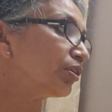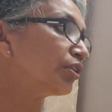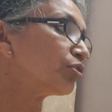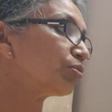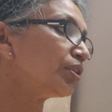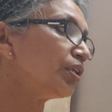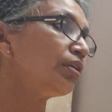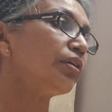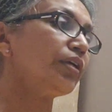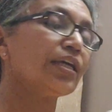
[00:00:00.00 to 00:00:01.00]
look into
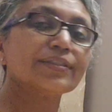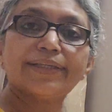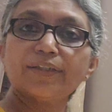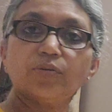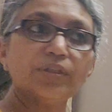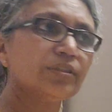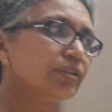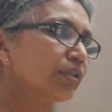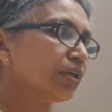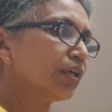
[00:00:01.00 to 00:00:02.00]
the SI
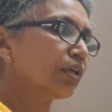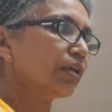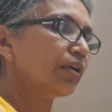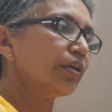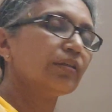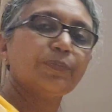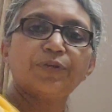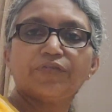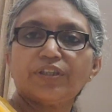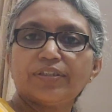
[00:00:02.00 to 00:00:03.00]
unit, in the
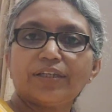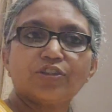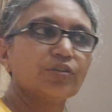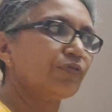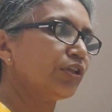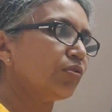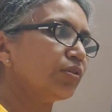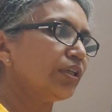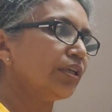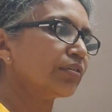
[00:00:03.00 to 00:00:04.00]
previous section we
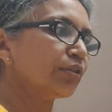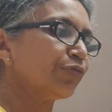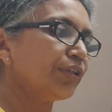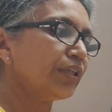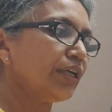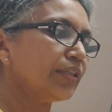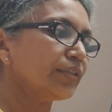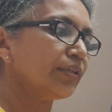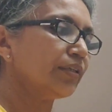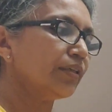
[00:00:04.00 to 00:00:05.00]
know the electric field
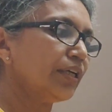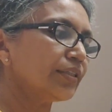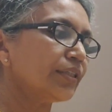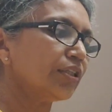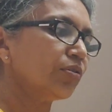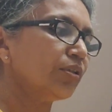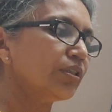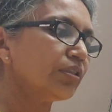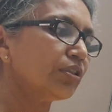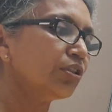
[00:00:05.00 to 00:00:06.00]
has a SI
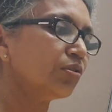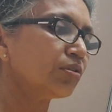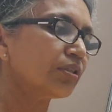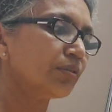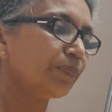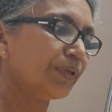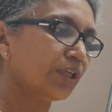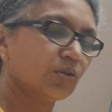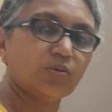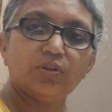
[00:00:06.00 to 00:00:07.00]
unit, Newton
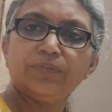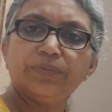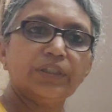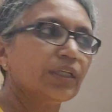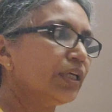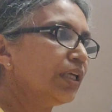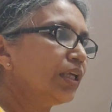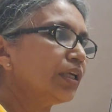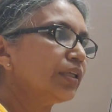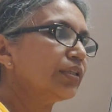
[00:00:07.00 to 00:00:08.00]
per Coulomb.
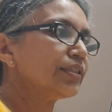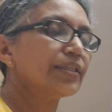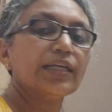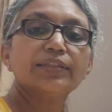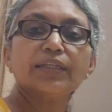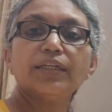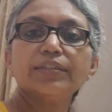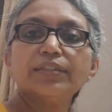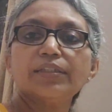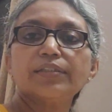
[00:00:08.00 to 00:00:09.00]
This delta
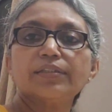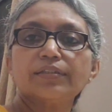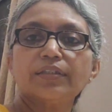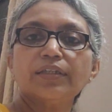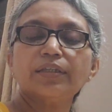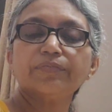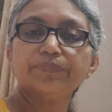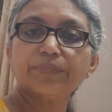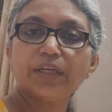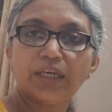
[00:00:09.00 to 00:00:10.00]
S is the
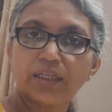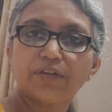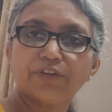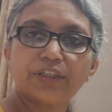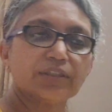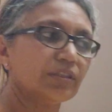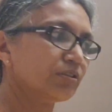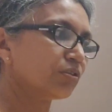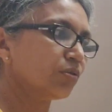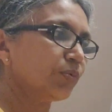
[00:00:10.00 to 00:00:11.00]
area vector.
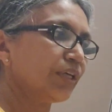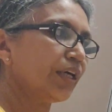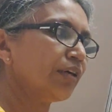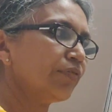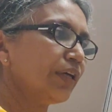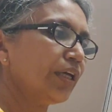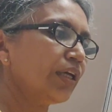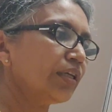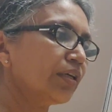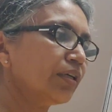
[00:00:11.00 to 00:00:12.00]
So we have
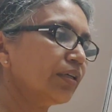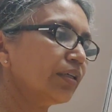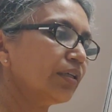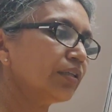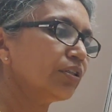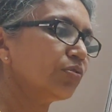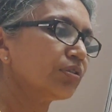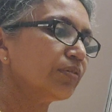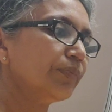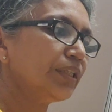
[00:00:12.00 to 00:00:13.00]
area
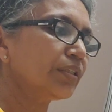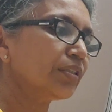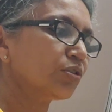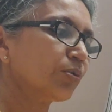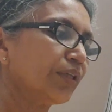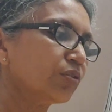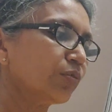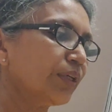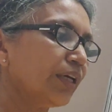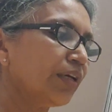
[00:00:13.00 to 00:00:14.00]
Newton meter square.
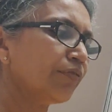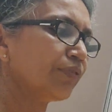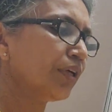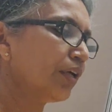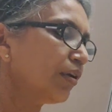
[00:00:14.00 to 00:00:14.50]
So we have